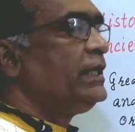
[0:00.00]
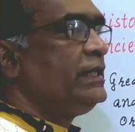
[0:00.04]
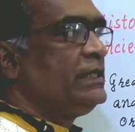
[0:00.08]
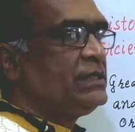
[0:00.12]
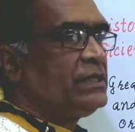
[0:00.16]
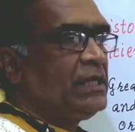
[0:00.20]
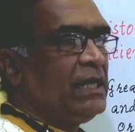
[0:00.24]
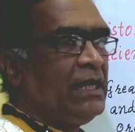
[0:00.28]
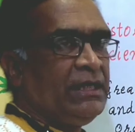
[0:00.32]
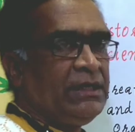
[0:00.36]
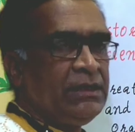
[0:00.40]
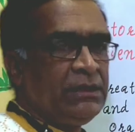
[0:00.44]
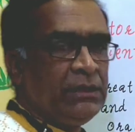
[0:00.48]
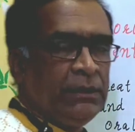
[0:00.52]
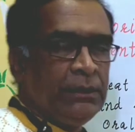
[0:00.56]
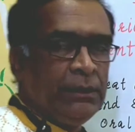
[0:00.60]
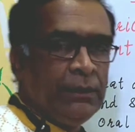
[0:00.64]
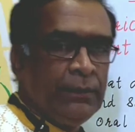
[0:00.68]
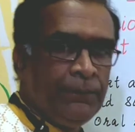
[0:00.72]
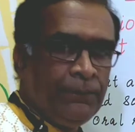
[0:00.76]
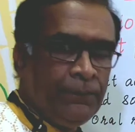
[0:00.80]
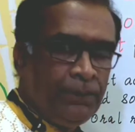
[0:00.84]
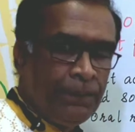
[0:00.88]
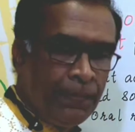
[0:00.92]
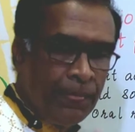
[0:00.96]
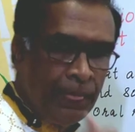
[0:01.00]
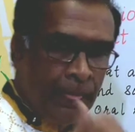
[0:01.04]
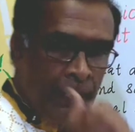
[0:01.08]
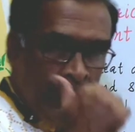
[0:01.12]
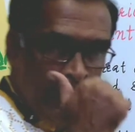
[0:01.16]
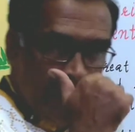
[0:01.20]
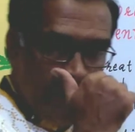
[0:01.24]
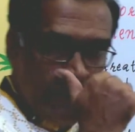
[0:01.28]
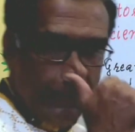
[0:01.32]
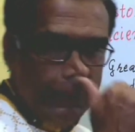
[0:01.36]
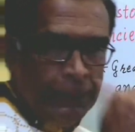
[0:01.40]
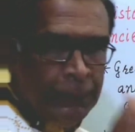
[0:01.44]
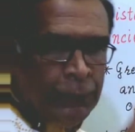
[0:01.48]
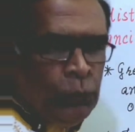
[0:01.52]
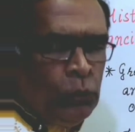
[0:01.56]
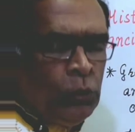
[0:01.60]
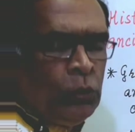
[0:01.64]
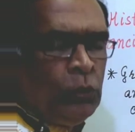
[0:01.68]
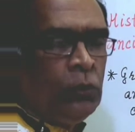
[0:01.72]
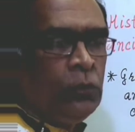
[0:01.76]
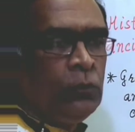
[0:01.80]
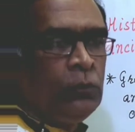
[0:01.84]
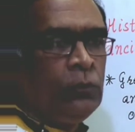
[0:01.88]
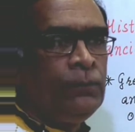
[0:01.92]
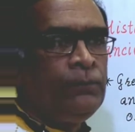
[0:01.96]
recital. You
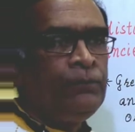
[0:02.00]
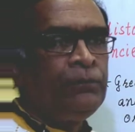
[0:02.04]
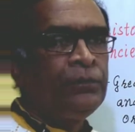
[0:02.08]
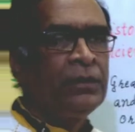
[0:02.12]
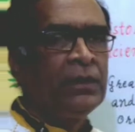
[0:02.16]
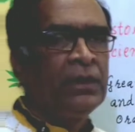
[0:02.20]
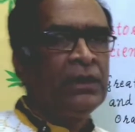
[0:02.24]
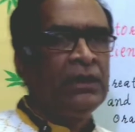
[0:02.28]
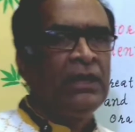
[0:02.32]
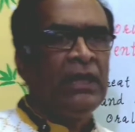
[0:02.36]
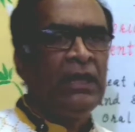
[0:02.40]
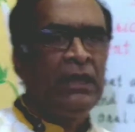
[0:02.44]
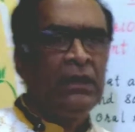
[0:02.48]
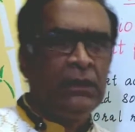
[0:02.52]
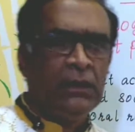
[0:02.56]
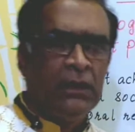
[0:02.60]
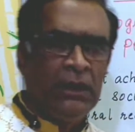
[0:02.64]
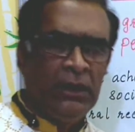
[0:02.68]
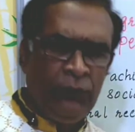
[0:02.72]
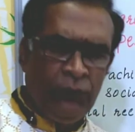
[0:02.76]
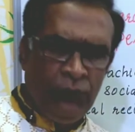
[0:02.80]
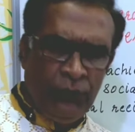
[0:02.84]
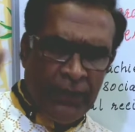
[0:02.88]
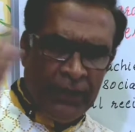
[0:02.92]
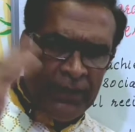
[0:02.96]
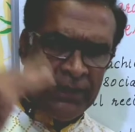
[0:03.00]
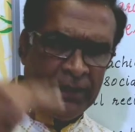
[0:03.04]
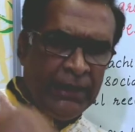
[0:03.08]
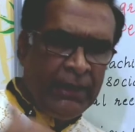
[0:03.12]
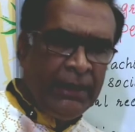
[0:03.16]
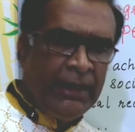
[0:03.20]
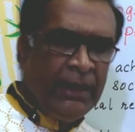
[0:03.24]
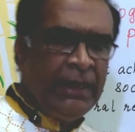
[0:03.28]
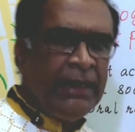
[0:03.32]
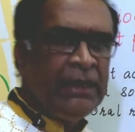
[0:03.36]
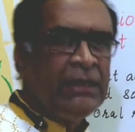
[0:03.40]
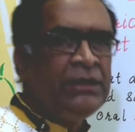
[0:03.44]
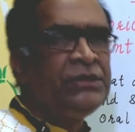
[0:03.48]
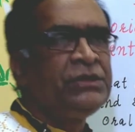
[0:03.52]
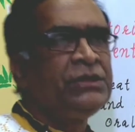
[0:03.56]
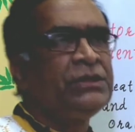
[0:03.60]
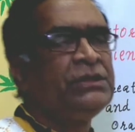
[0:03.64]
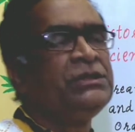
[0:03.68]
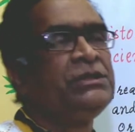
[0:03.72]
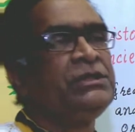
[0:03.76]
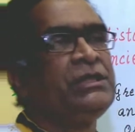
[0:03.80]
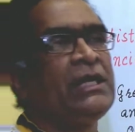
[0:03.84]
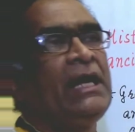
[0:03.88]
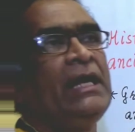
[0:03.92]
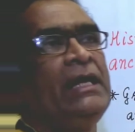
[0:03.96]
know that a very
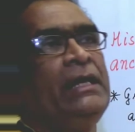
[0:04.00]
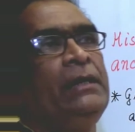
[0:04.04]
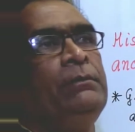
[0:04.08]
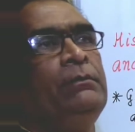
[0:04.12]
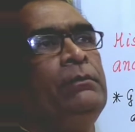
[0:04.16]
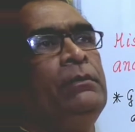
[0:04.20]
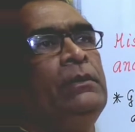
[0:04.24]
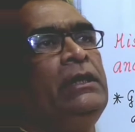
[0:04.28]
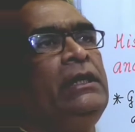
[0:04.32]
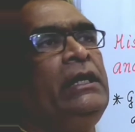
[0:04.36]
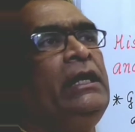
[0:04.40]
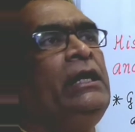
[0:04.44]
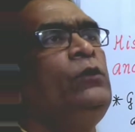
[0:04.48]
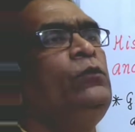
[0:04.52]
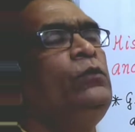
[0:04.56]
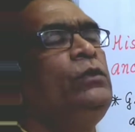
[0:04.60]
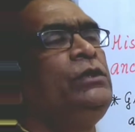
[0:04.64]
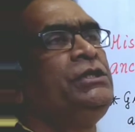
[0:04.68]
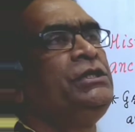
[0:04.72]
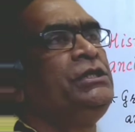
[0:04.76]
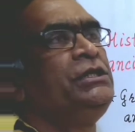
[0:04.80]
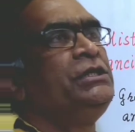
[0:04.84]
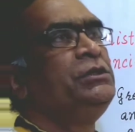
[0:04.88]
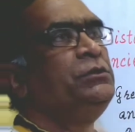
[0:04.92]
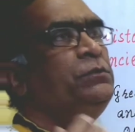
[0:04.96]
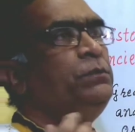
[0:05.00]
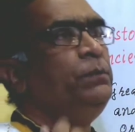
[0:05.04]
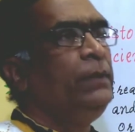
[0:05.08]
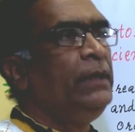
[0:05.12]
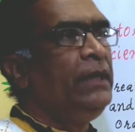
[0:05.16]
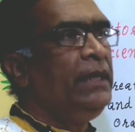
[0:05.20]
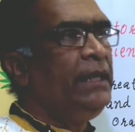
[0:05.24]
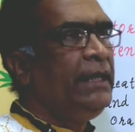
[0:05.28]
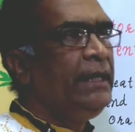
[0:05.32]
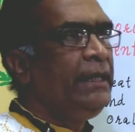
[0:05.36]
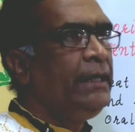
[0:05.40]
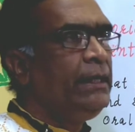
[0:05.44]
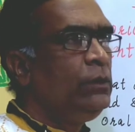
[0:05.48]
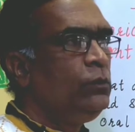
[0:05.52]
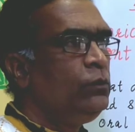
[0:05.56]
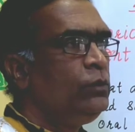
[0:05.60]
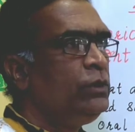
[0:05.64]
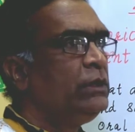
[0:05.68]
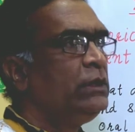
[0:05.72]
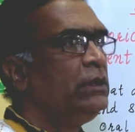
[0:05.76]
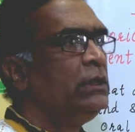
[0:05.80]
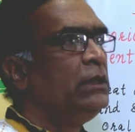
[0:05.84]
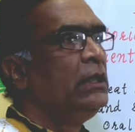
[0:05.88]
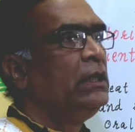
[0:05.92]
ancient time in which it is believed